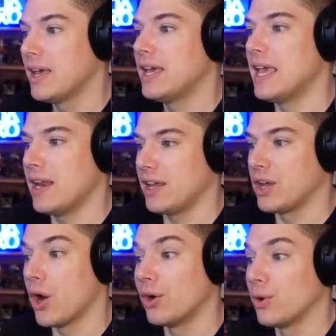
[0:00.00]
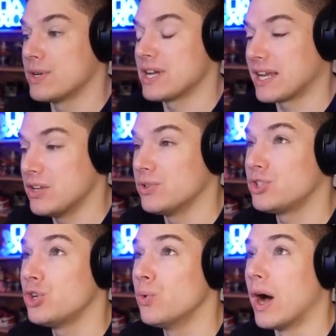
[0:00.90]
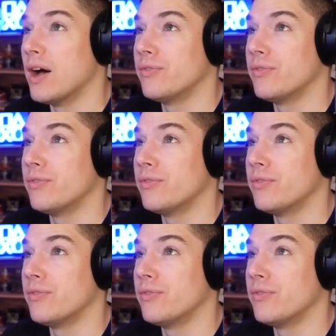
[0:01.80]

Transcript: Hit and Goku, which I can use two of,